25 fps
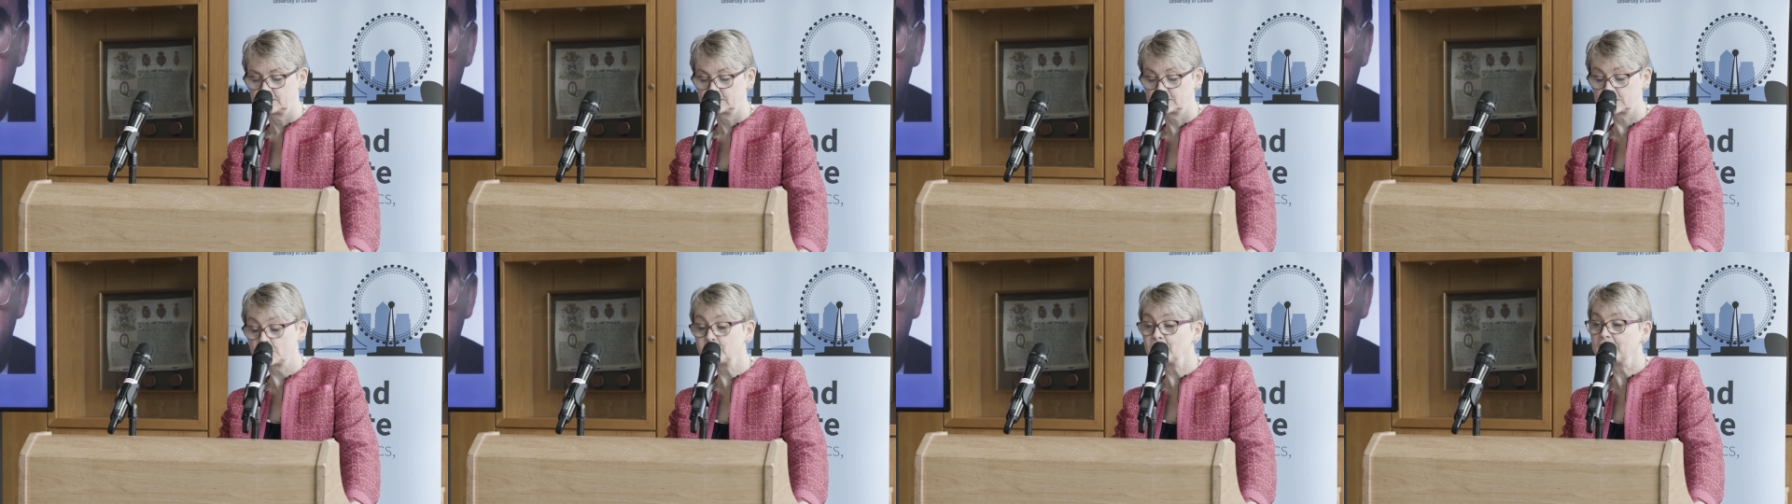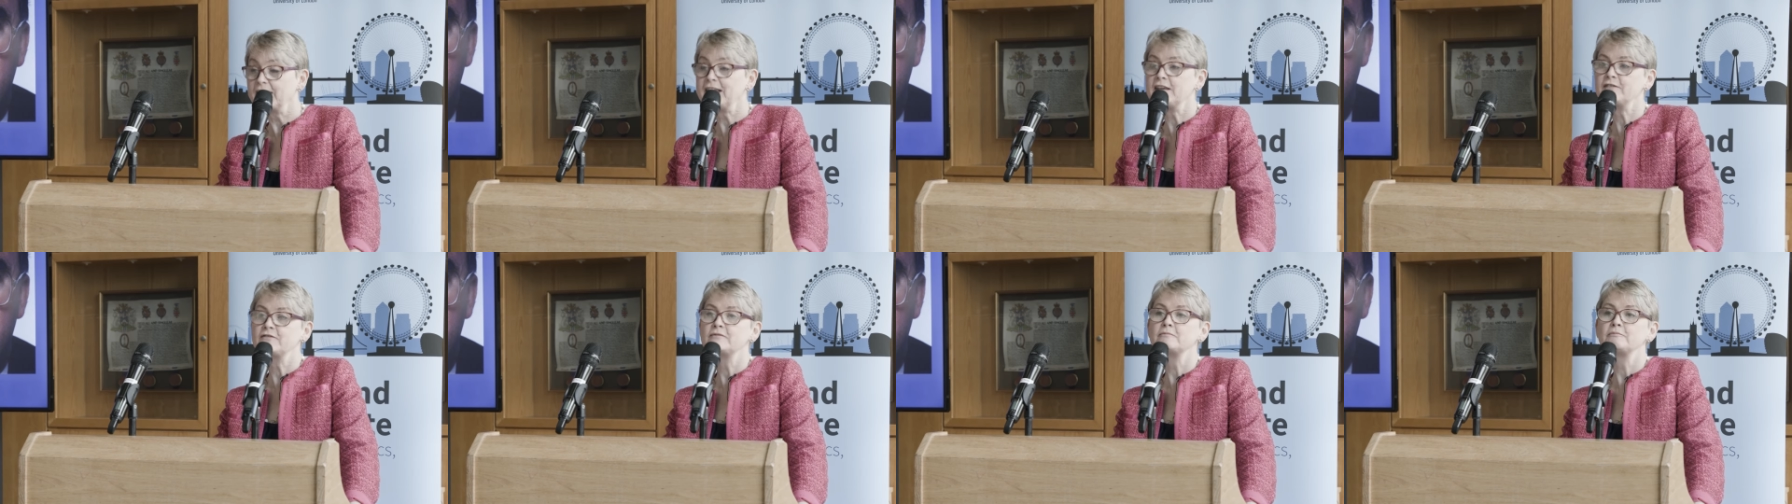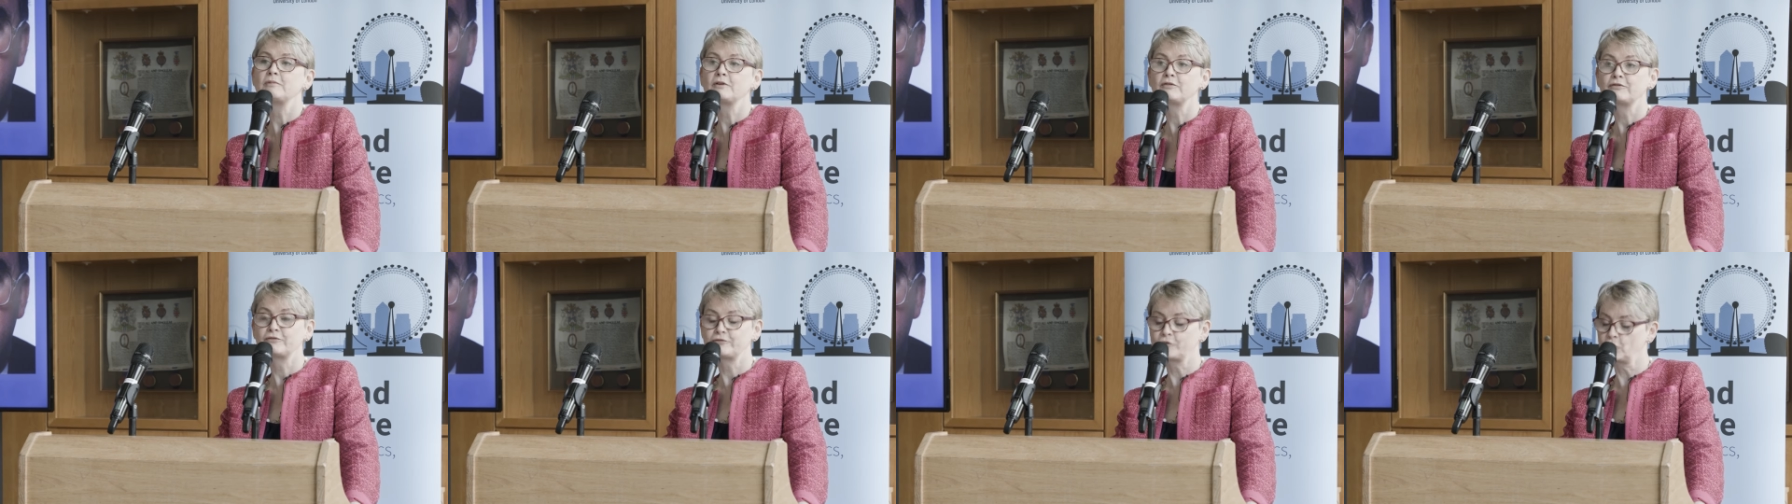So,
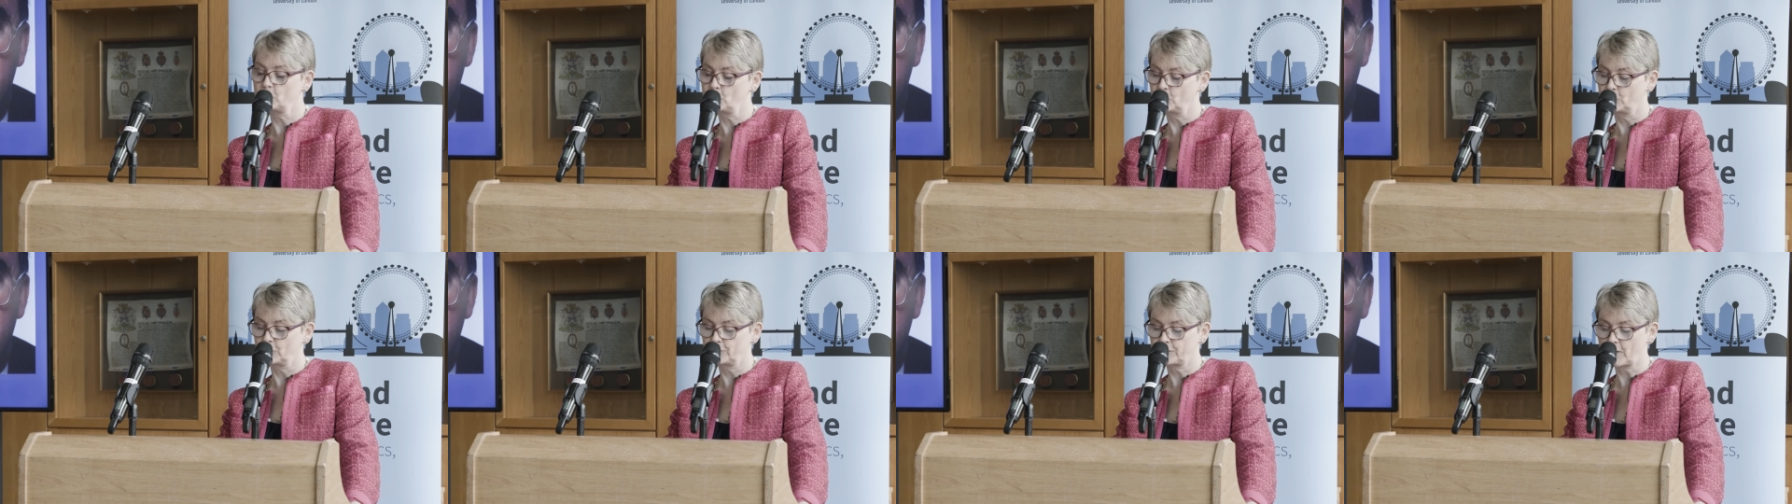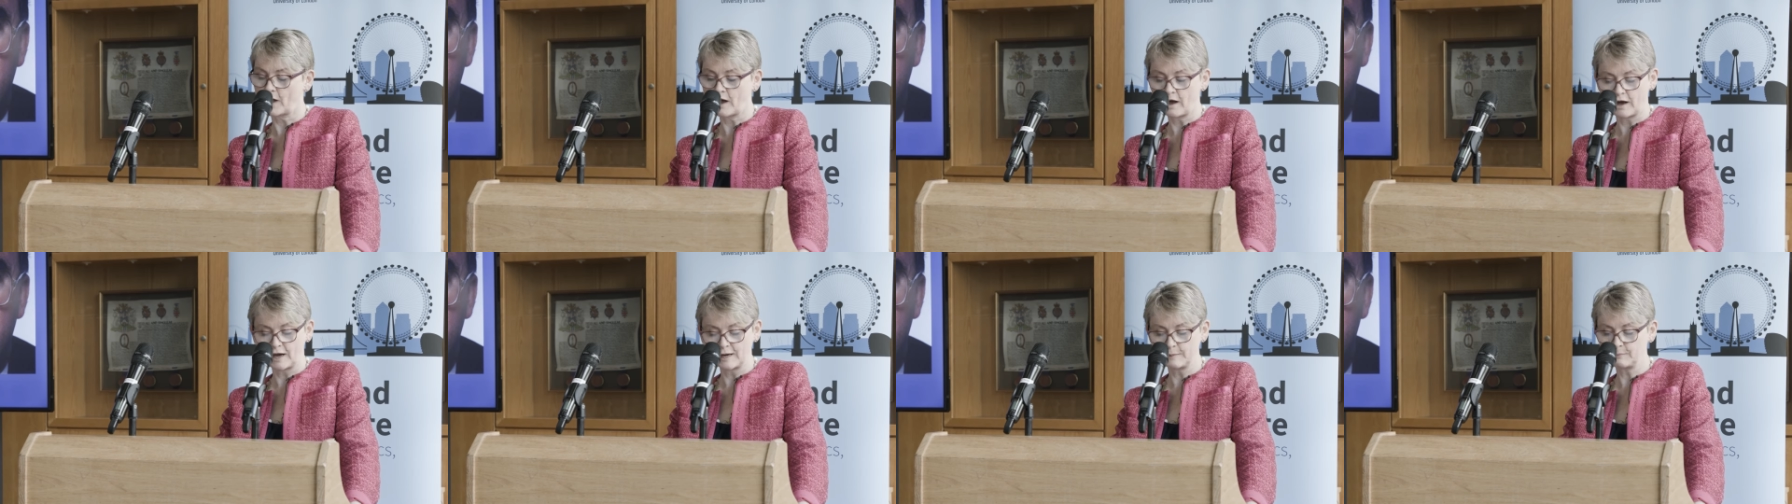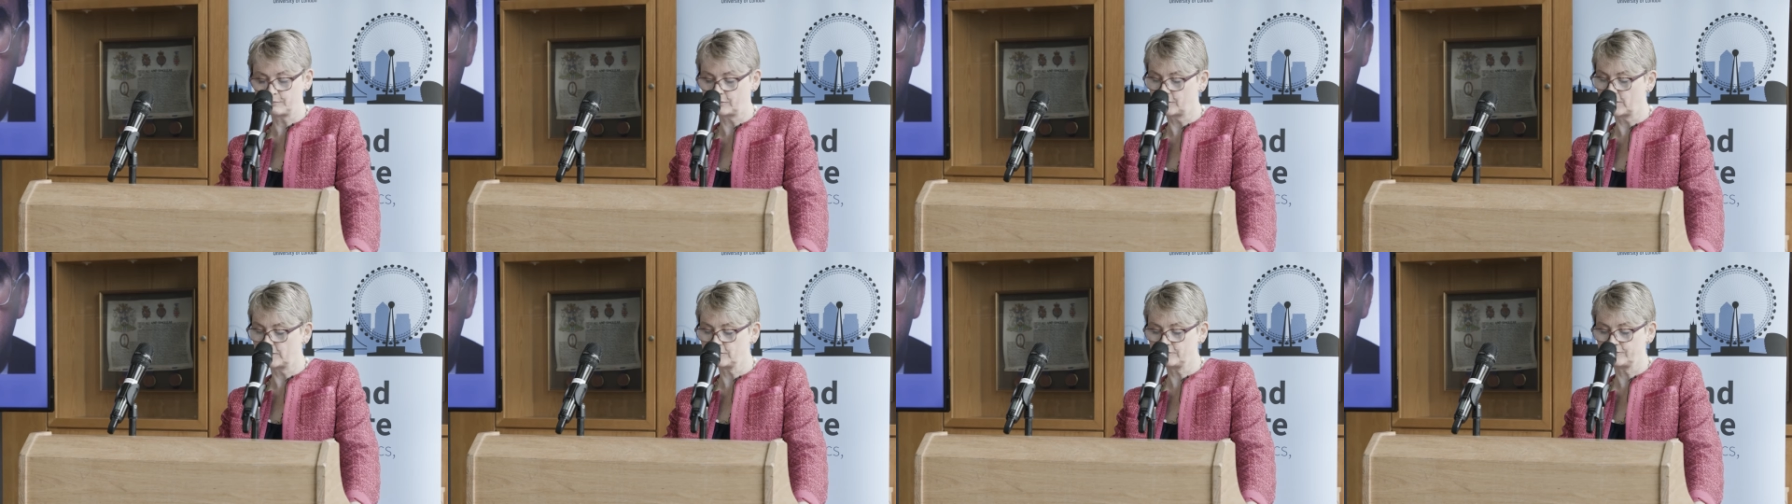even before the high
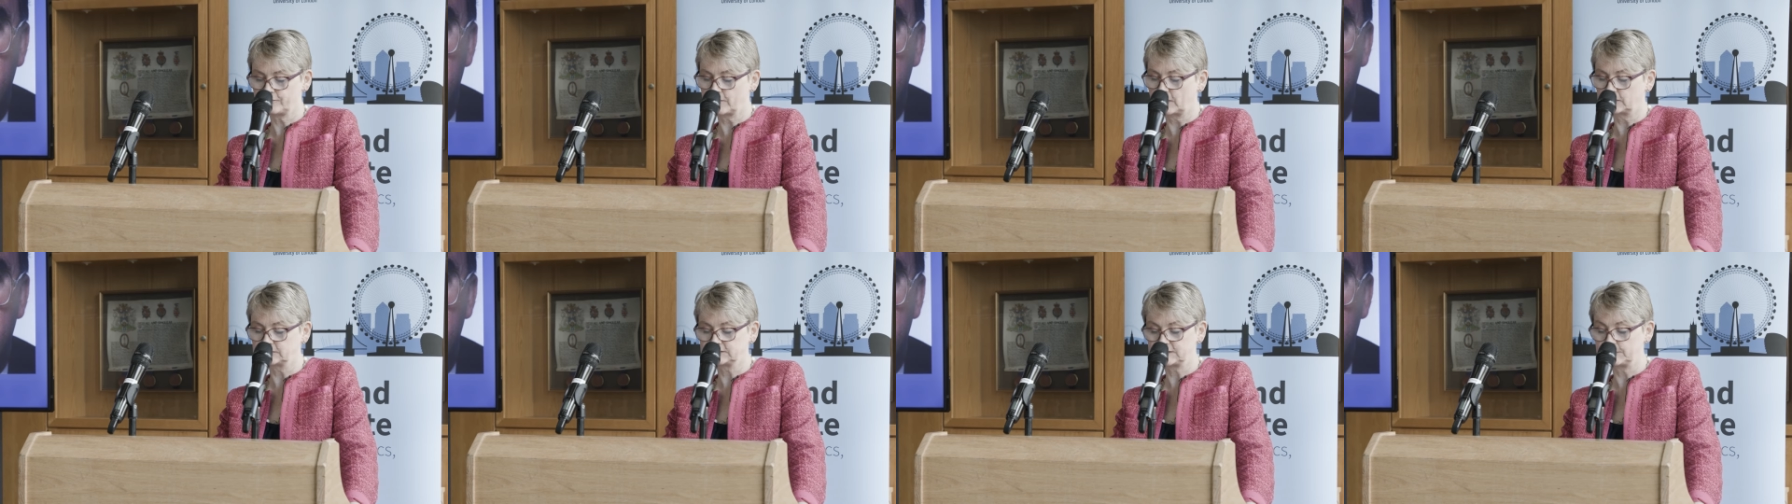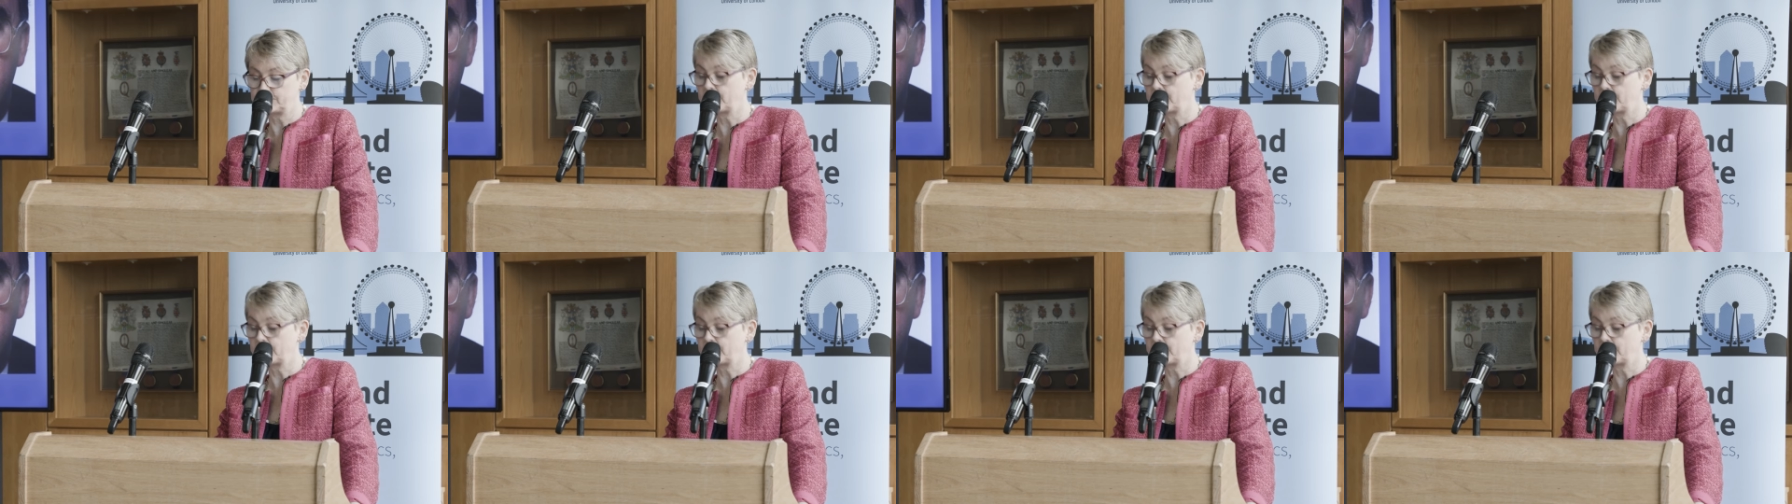profile